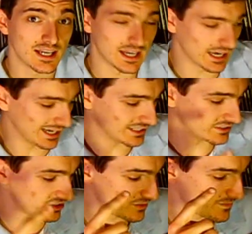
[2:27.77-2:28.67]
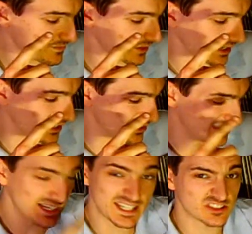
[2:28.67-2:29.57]
It has at
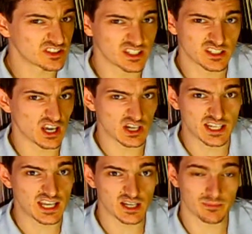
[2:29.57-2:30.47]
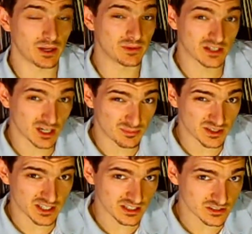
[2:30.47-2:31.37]
least a, a gig, maybe a
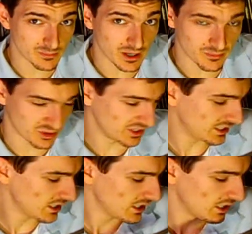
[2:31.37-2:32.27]
couple of gigs of memory.